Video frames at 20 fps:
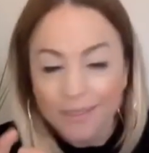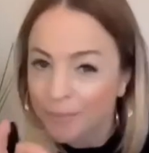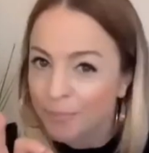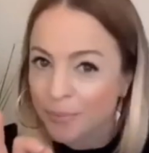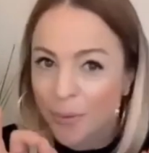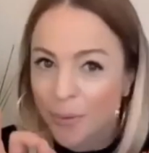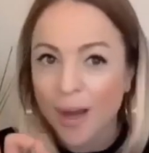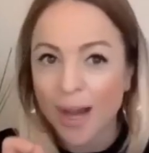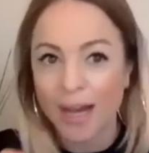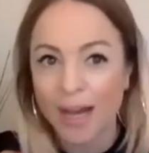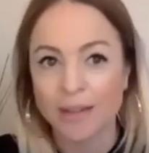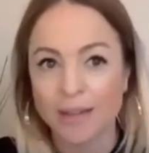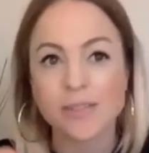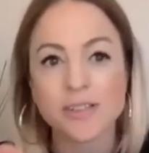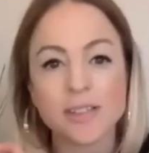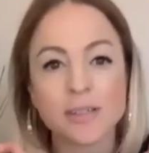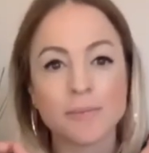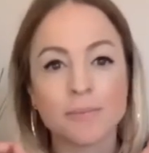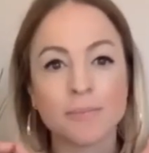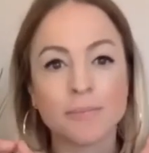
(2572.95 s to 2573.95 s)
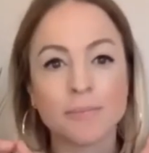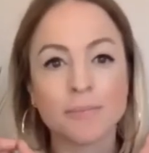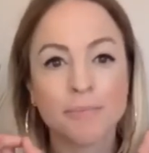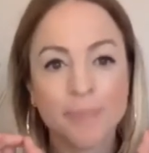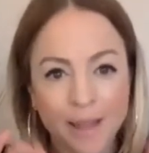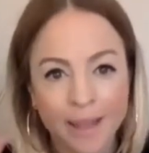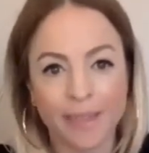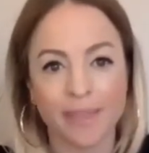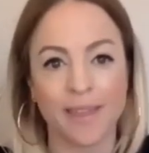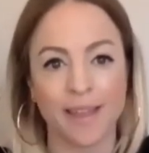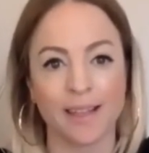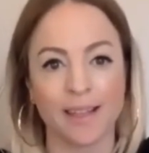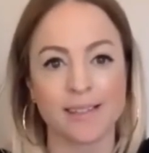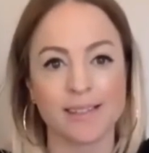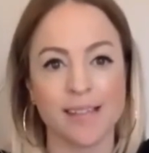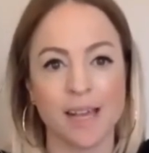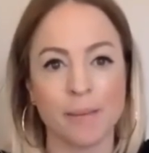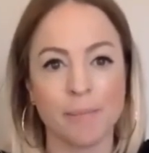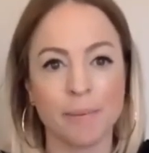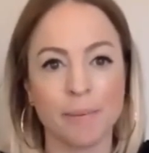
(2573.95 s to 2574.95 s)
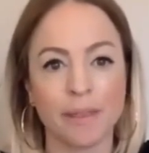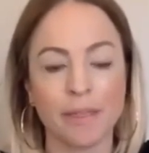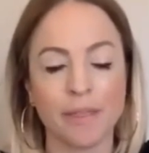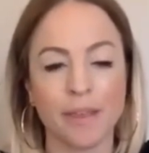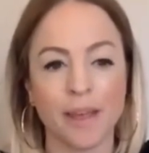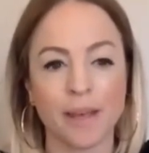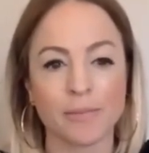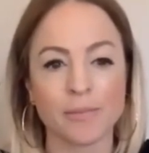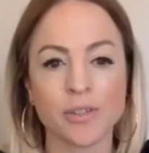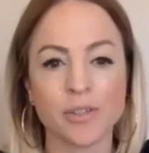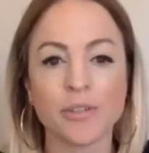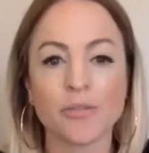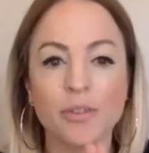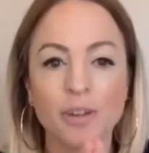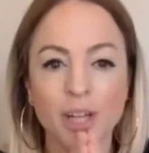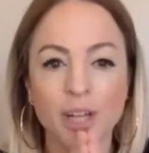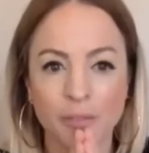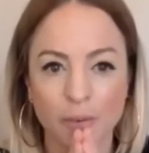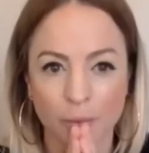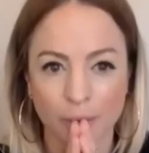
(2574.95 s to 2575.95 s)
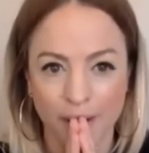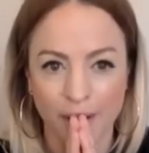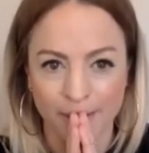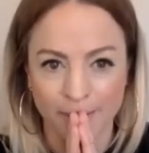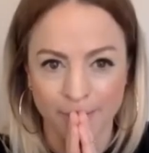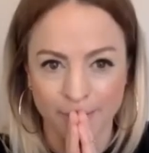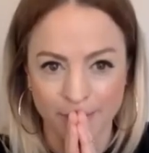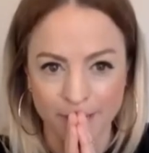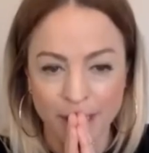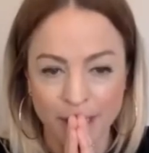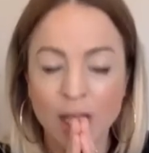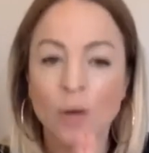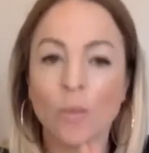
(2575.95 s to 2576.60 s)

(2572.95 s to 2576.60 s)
brought out some big things there, big themes. Do you feel overwhelmed?